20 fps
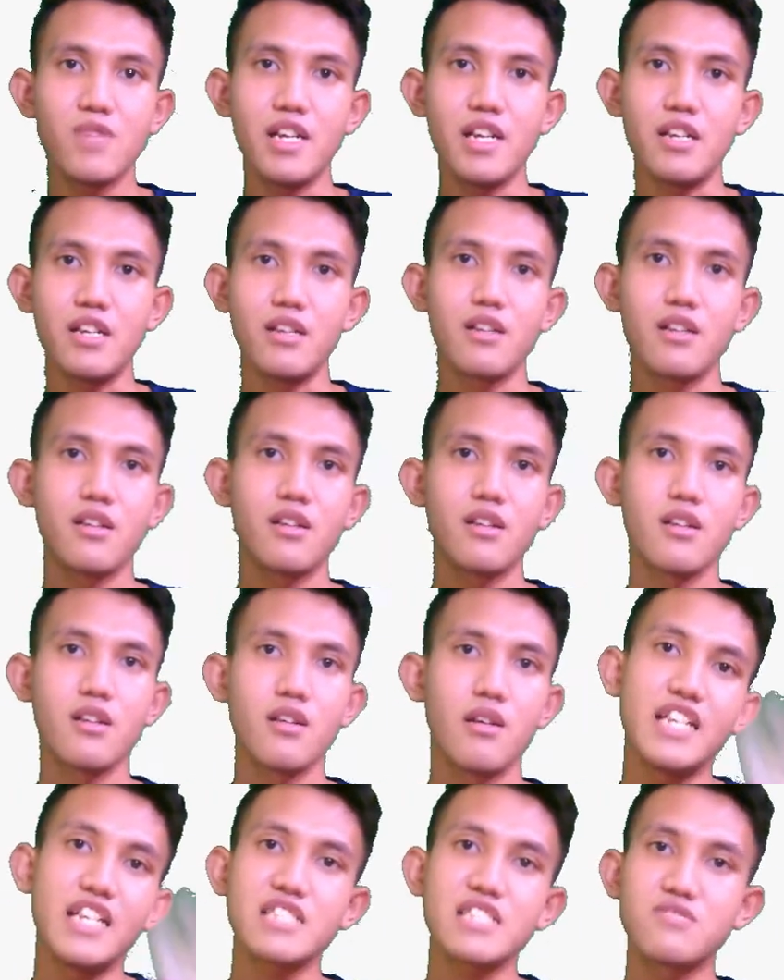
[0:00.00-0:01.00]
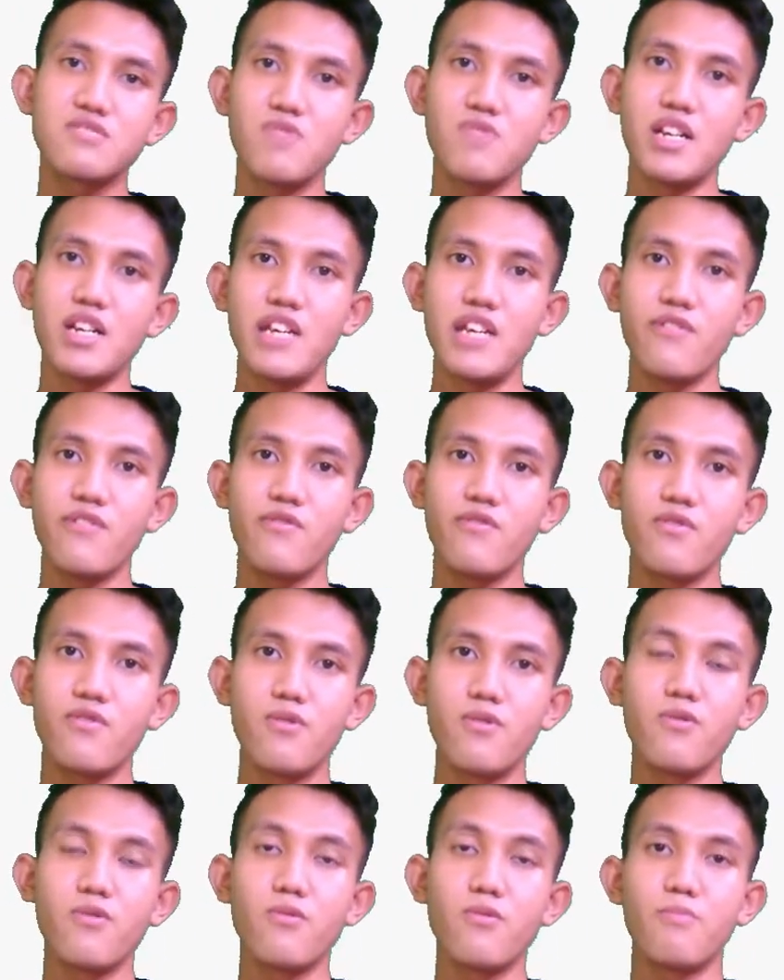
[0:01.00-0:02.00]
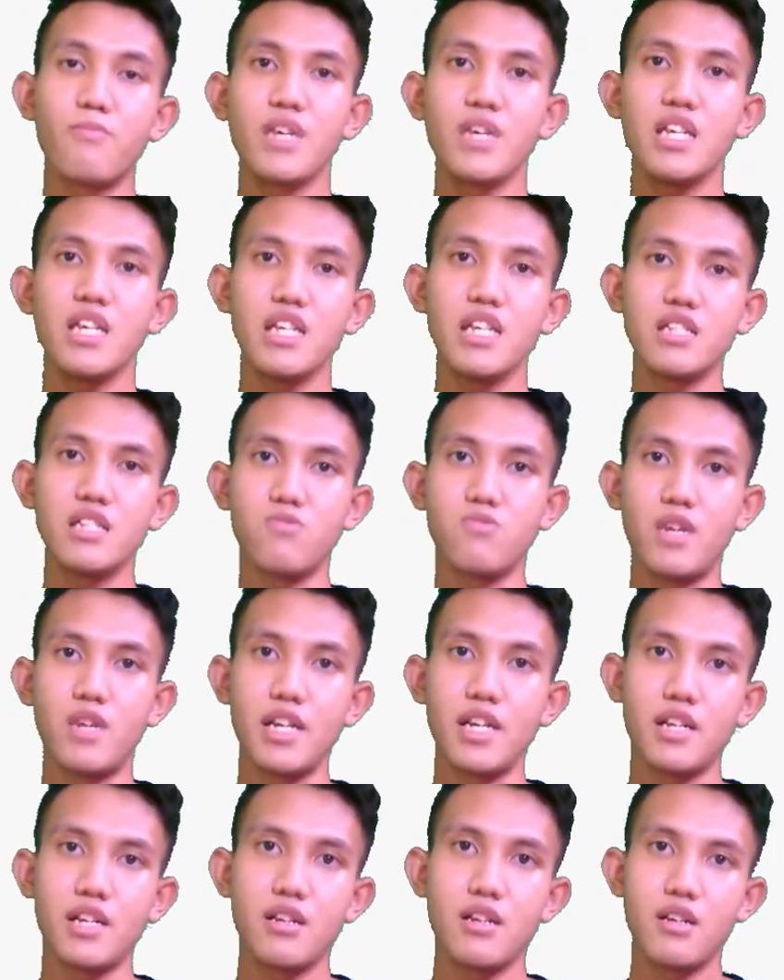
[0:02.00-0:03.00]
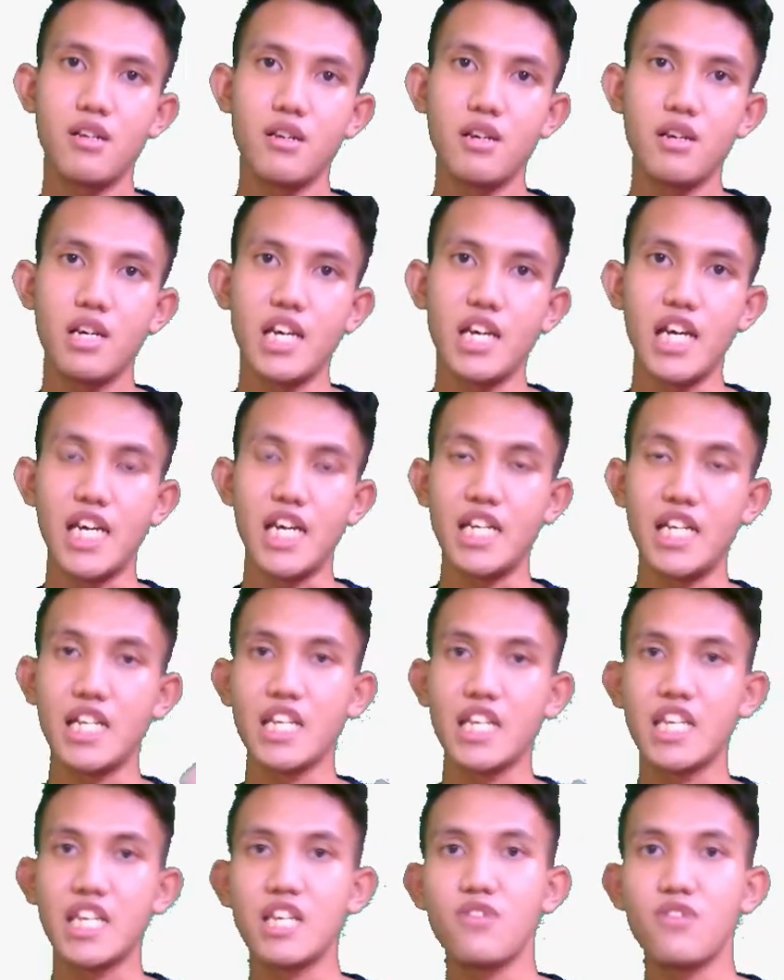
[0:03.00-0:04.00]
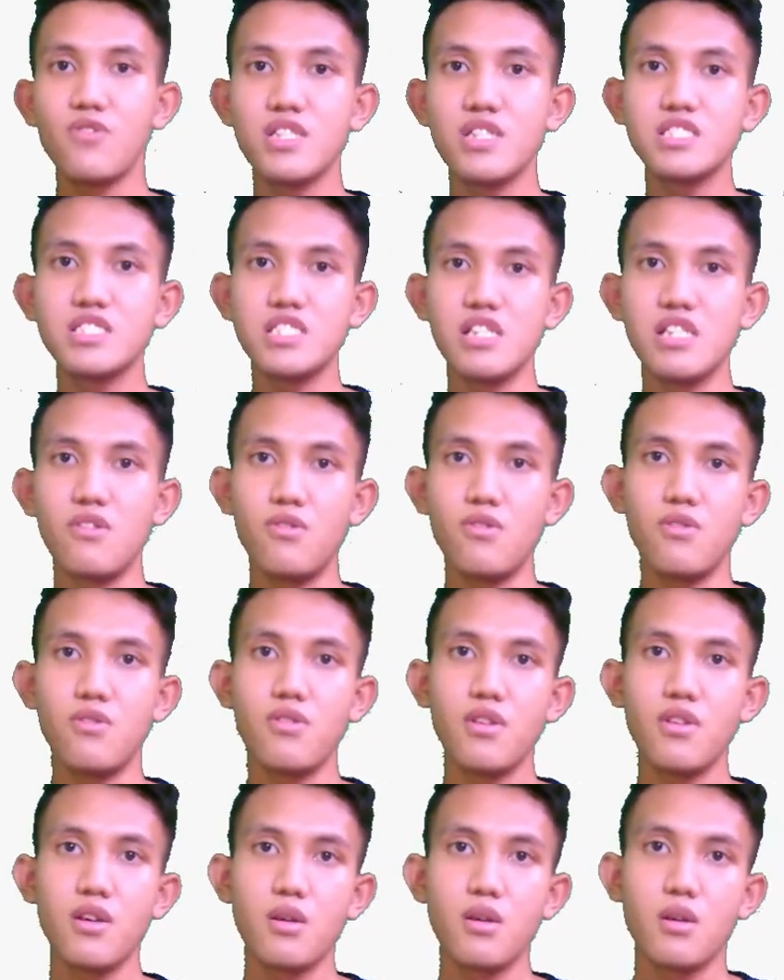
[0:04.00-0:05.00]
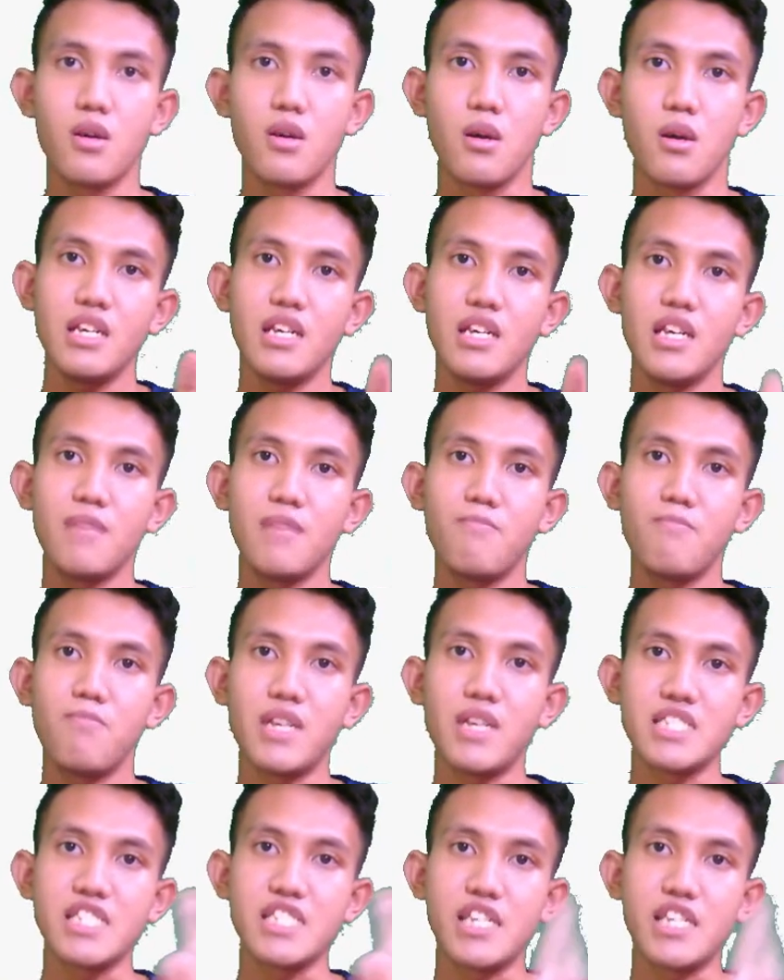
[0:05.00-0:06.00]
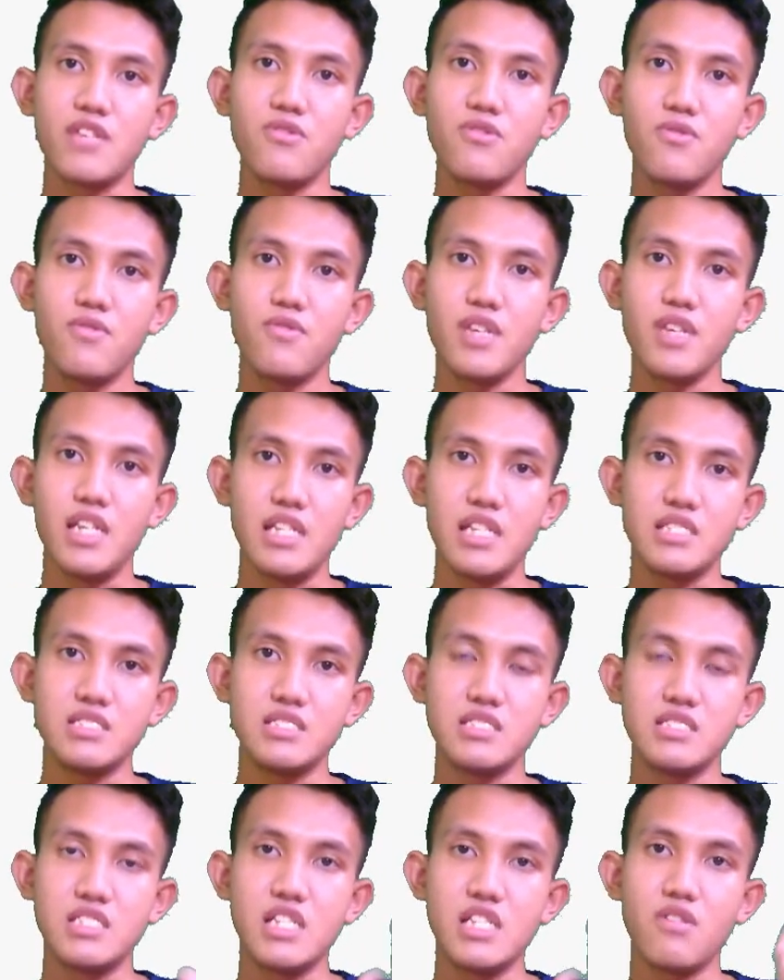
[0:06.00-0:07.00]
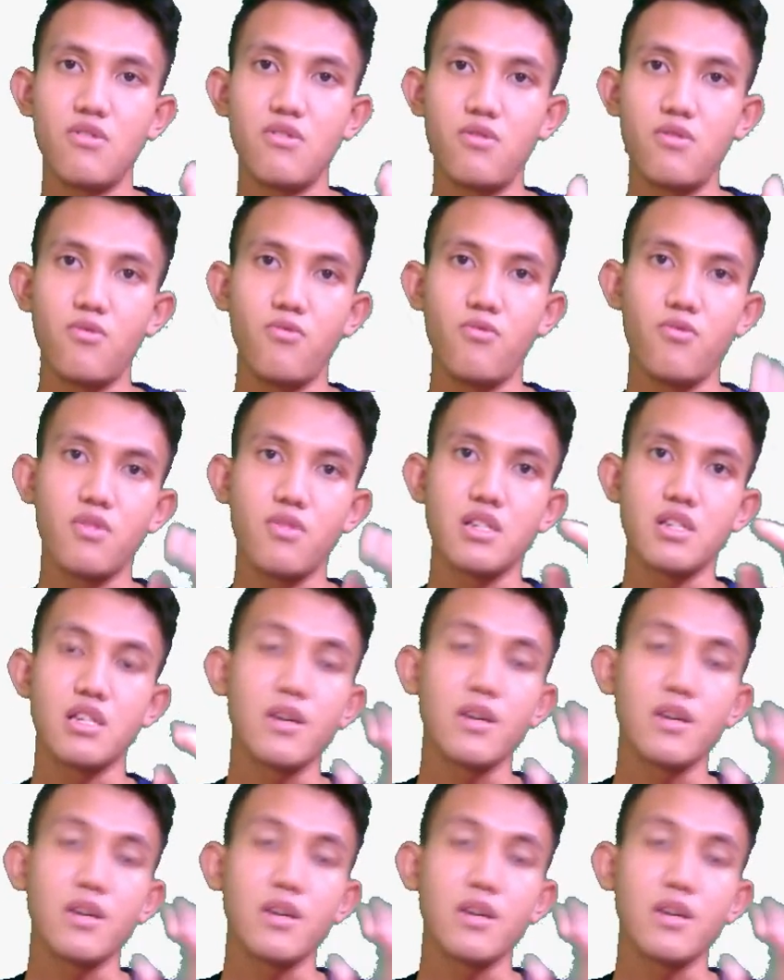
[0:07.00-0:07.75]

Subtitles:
is 1. And the next one, if P is 1 and Q is 0, P implies Q is 0.